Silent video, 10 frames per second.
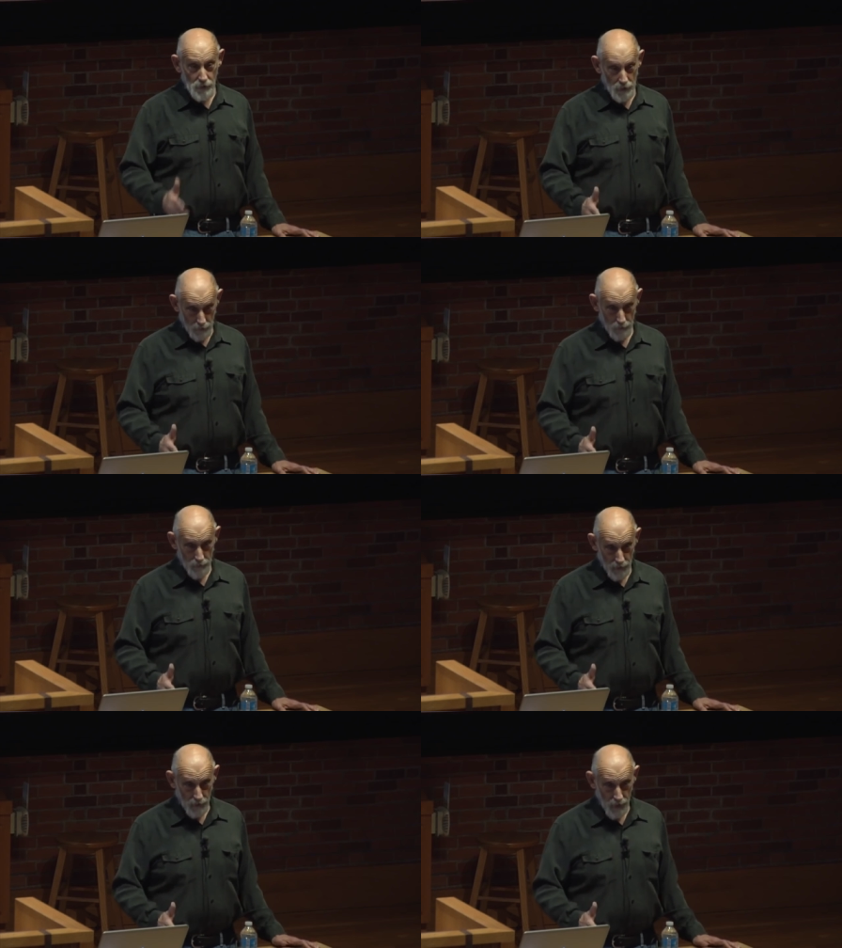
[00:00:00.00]
theorem
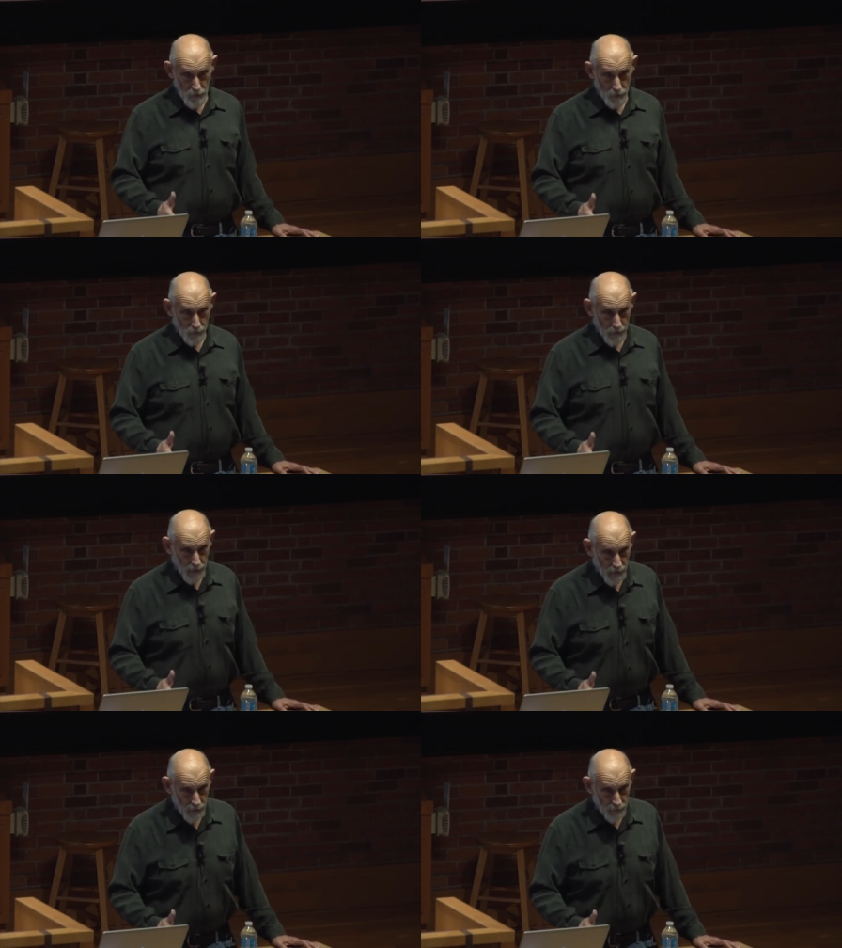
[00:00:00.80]
in classical
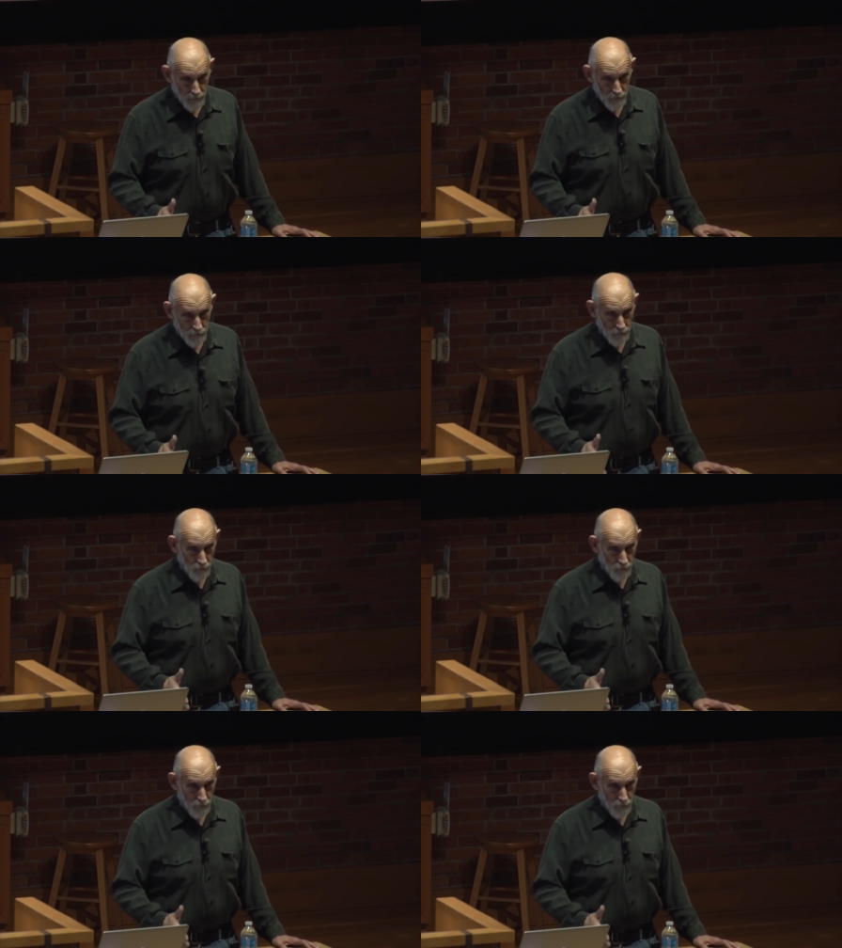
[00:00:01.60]
mechanics